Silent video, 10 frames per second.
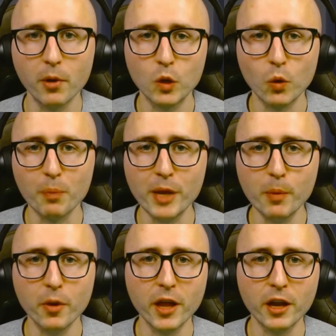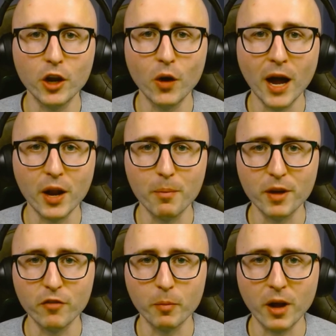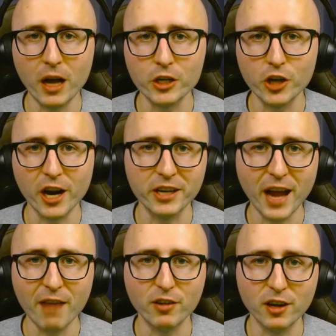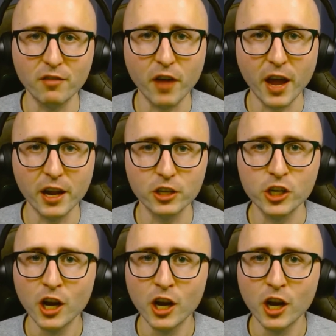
where people that know how to mint from contract have an advantage,